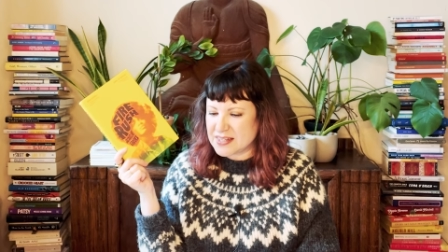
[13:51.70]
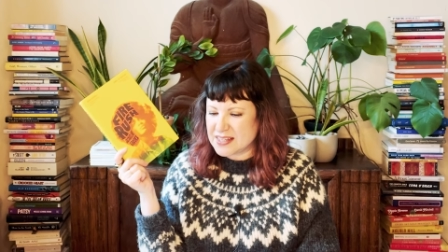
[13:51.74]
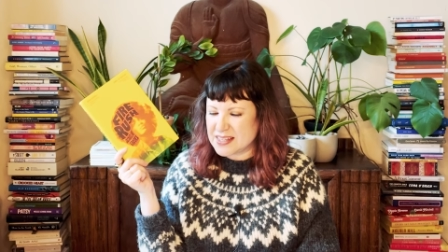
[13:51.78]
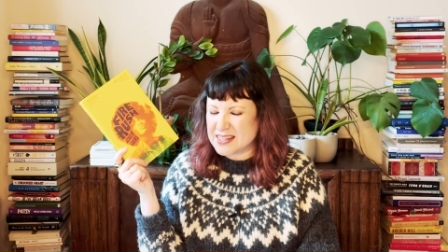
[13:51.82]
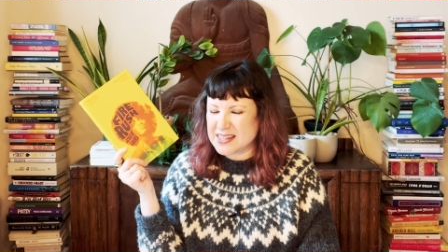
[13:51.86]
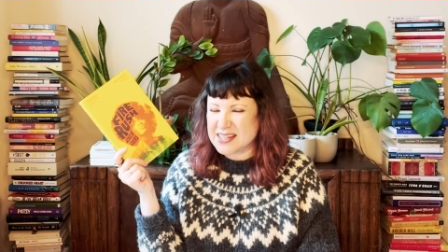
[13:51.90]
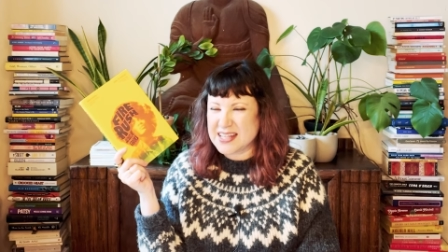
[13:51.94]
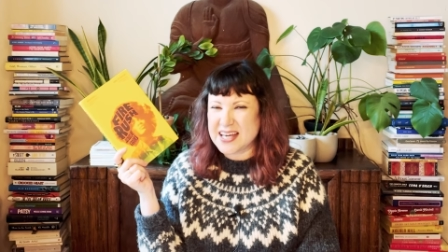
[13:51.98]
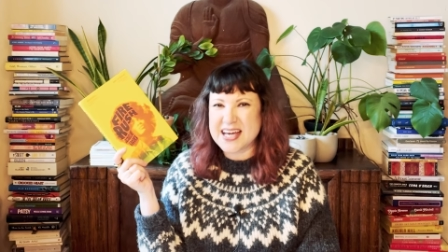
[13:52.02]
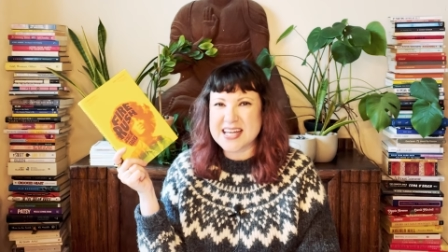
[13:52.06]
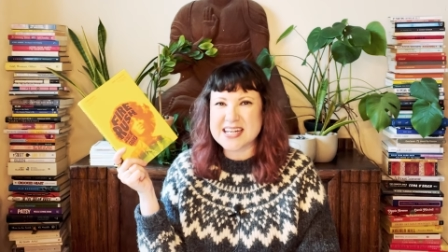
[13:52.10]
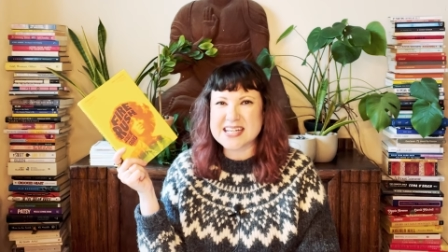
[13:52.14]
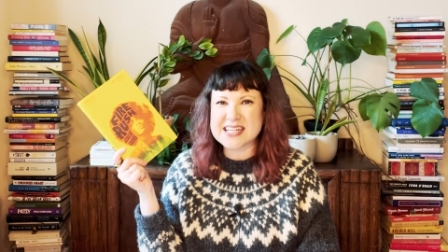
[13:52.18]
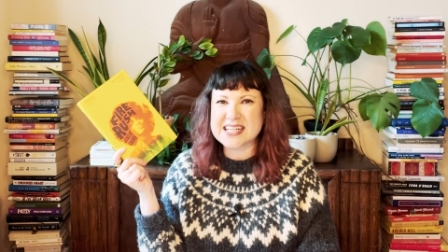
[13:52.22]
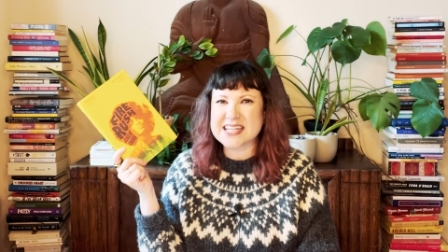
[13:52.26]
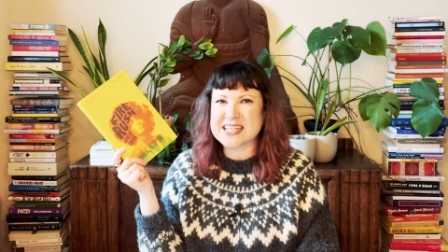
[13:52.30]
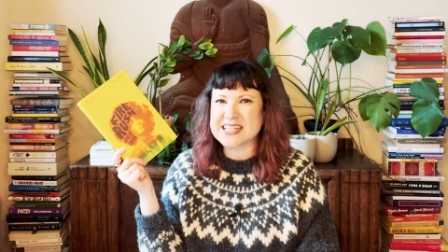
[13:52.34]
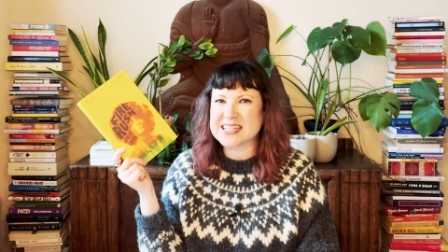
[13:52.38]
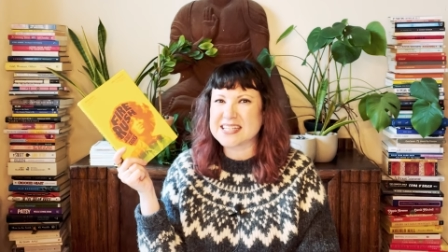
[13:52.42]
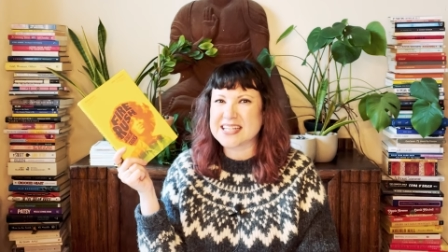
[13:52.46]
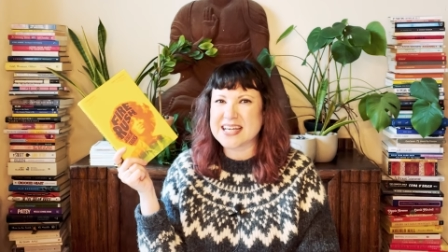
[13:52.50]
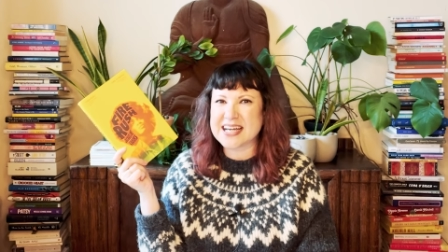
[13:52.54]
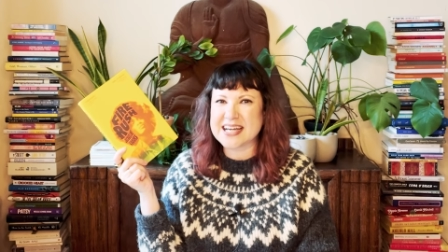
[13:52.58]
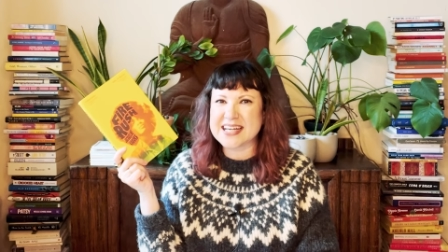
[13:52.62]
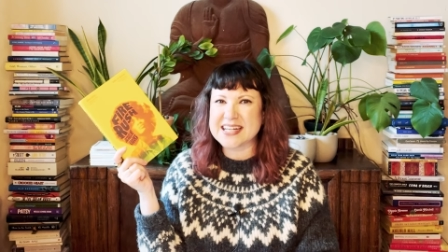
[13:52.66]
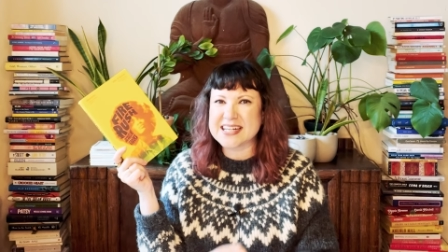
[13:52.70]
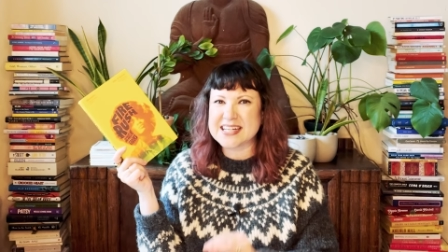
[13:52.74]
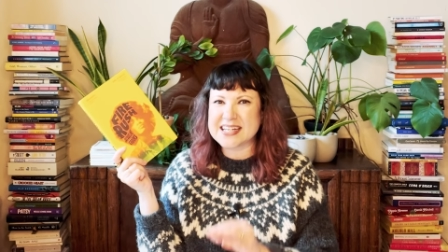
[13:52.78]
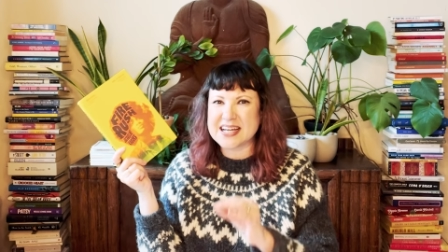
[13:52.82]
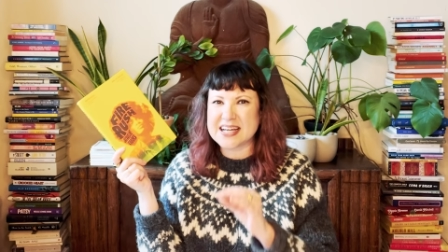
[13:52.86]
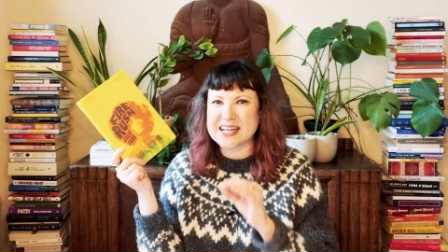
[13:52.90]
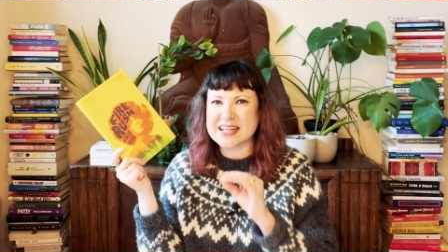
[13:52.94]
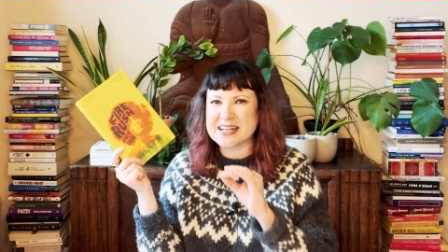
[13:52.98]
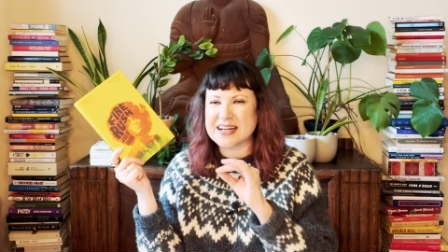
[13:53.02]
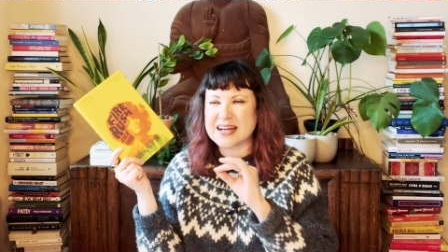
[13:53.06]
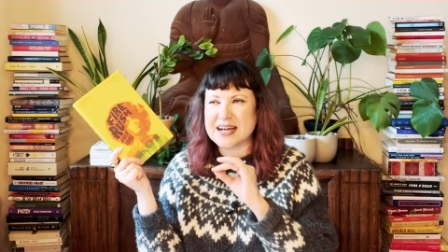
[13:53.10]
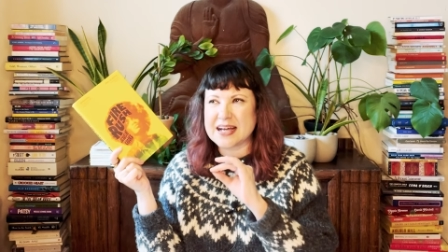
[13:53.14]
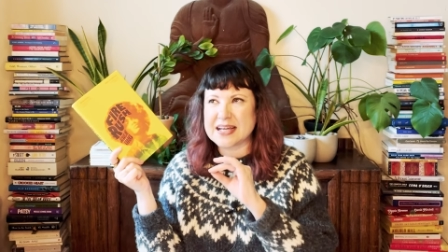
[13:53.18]
that that
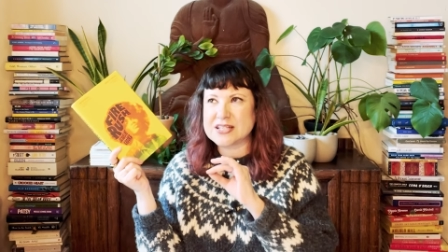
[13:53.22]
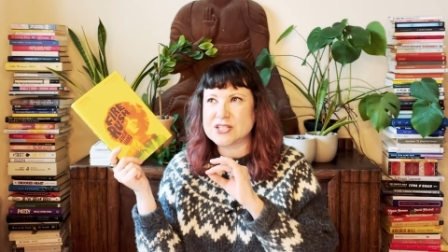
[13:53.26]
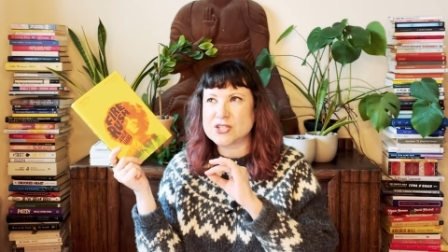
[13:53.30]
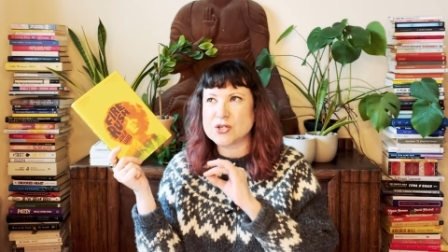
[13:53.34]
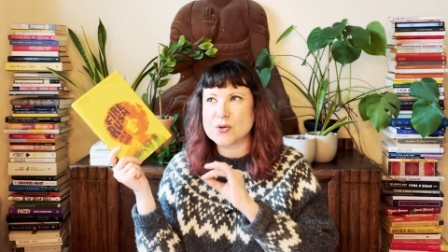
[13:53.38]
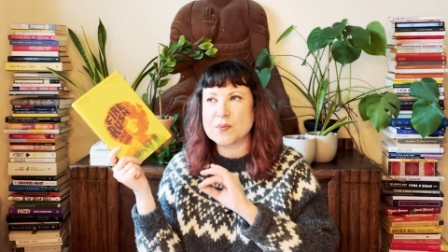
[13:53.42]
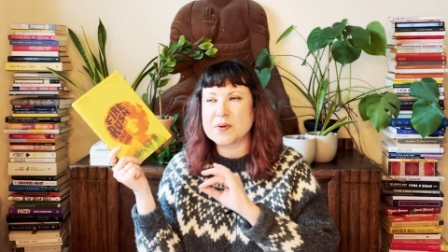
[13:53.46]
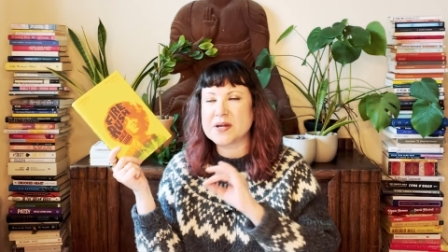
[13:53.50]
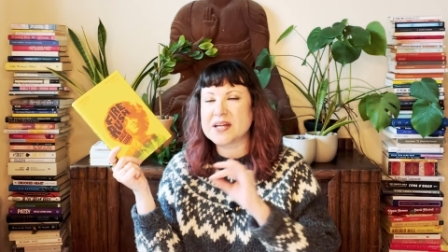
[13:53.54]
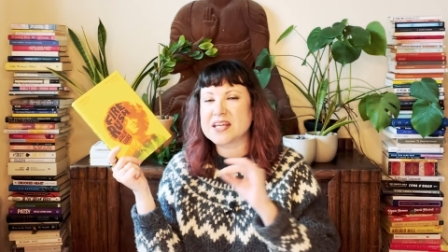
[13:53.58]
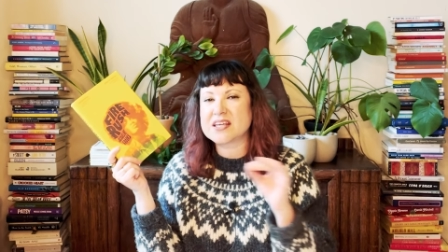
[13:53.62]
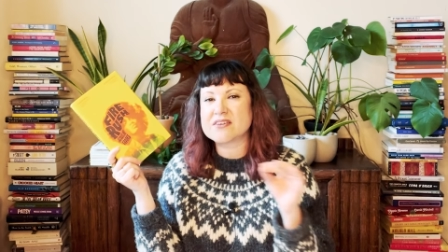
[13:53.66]
i don't want to